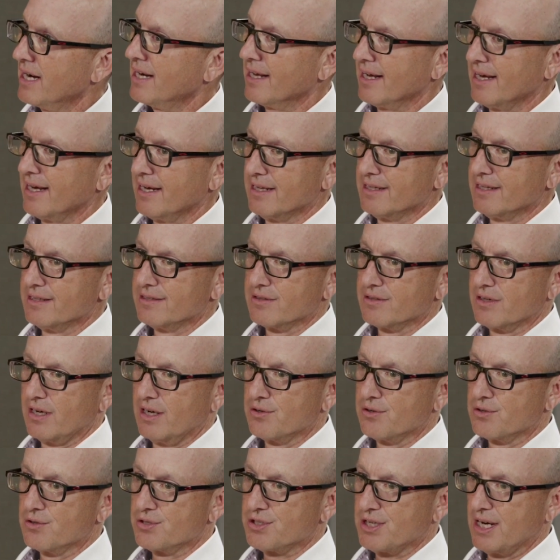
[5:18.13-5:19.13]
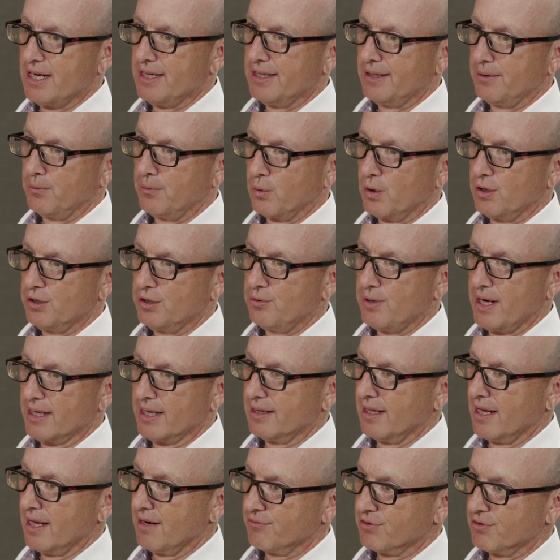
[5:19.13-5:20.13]
right? And understanding where you
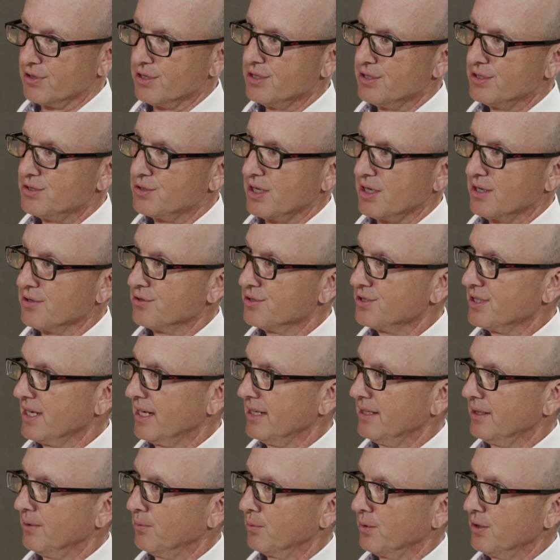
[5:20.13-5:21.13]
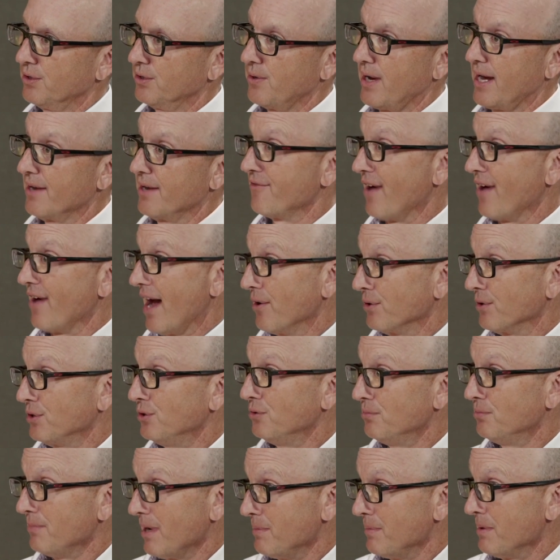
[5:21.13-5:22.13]
had leverage, understanding where you had
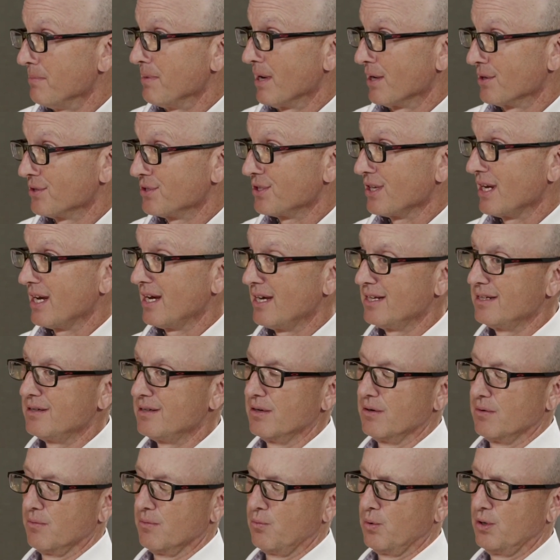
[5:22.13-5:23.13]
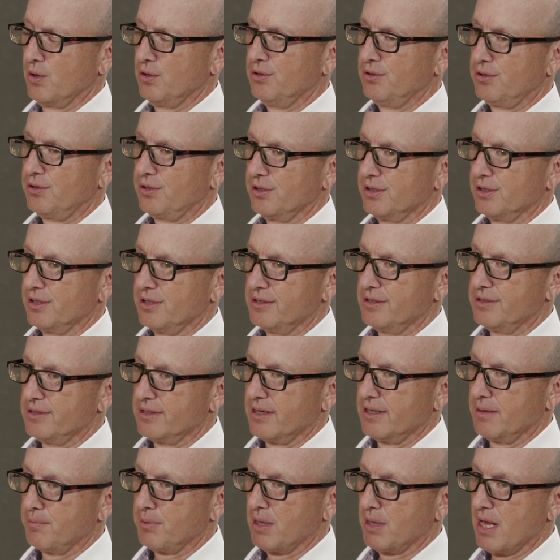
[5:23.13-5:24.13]
value, maybe better said, where you
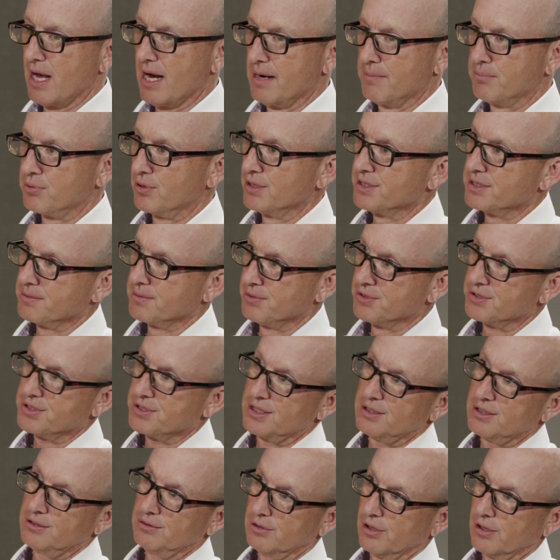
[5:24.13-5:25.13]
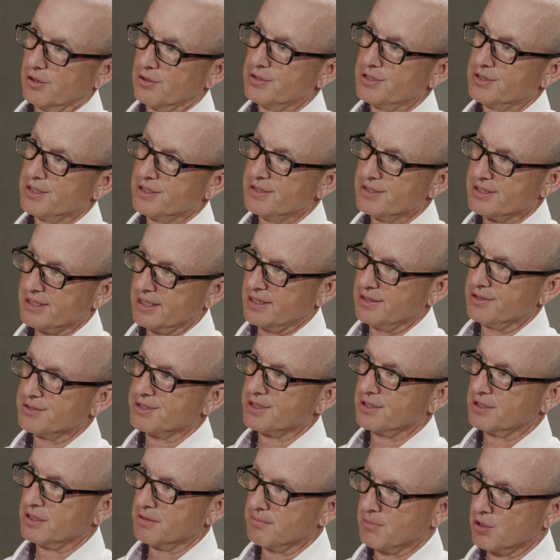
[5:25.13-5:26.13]
could apply principles that you learned in
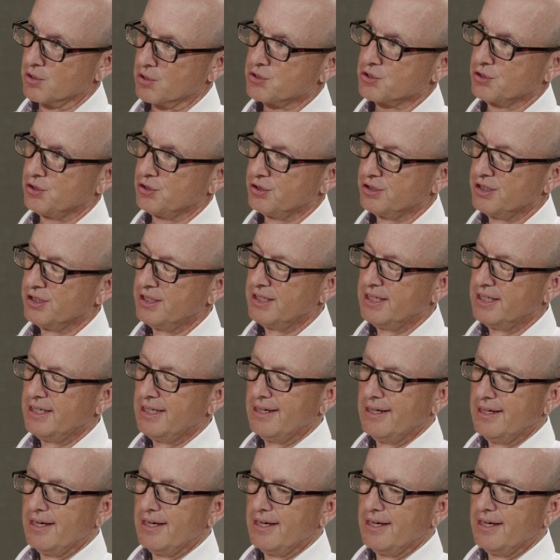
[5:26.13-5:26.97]
sales and commercial